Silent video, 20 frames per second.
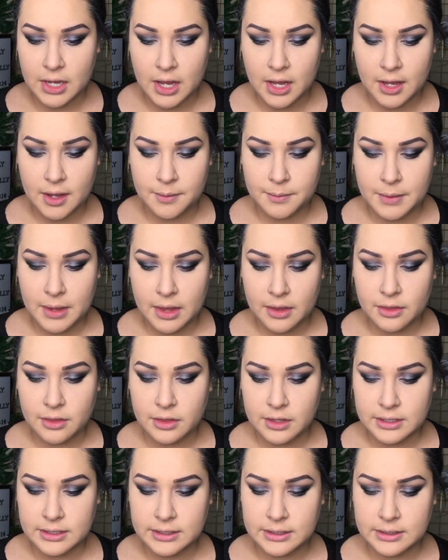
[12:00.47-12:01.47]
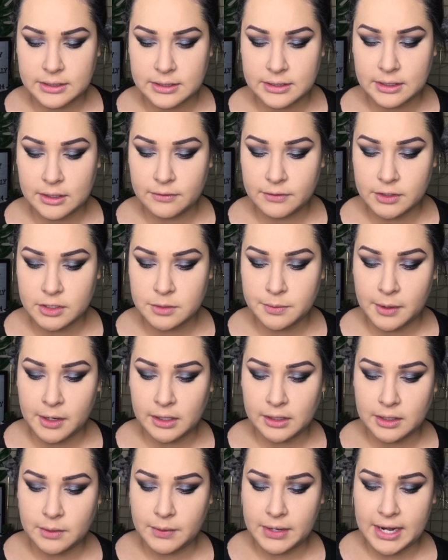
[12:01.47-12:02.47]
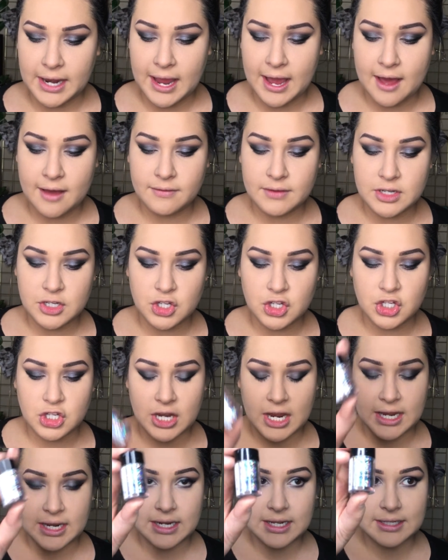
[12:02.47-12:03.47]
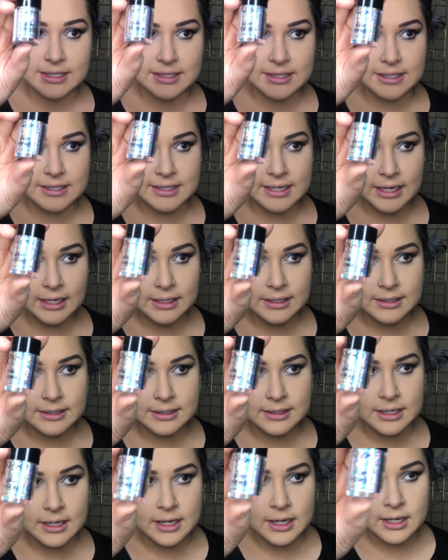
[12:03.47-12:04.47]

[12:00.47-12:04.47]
The silver sparkly one I have is shade 6.